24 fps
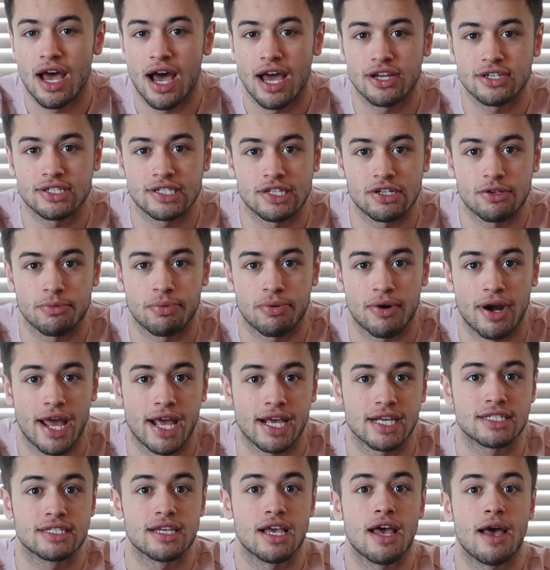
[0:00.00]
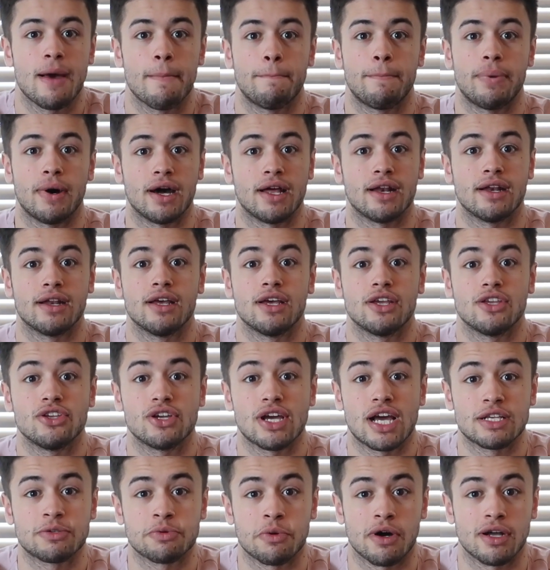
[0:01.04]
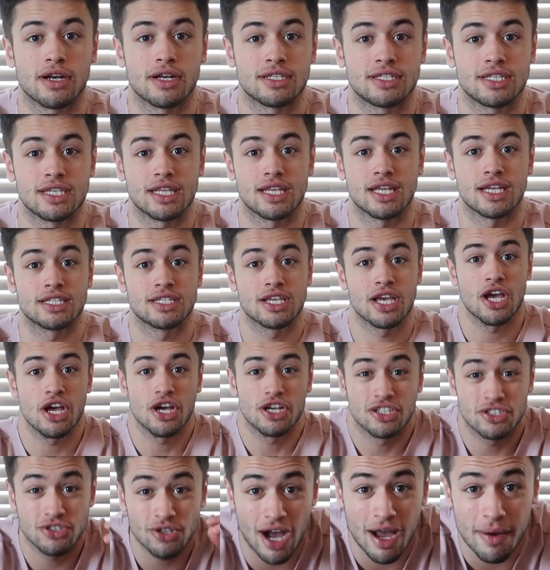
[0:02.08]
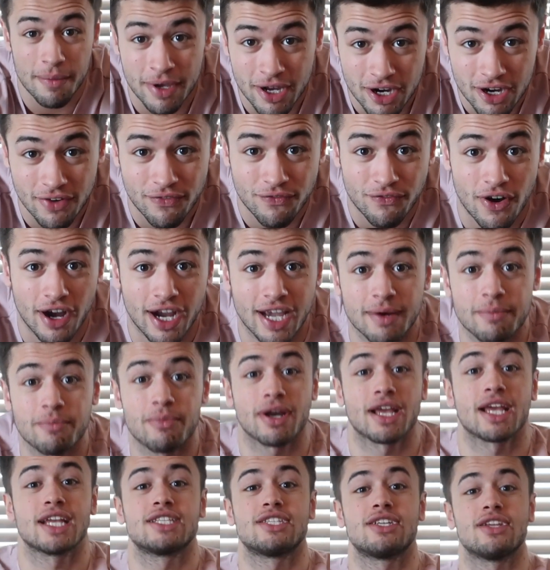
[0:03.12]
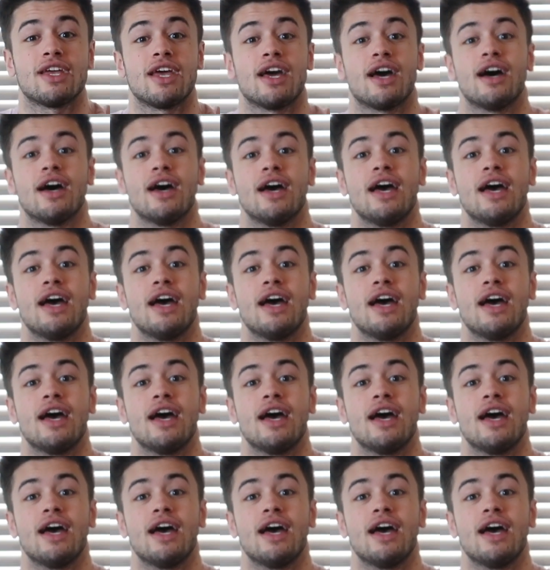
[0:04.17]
I usually do pranks, but you guys wanted to see this, so I'm here to fucking bring it to you.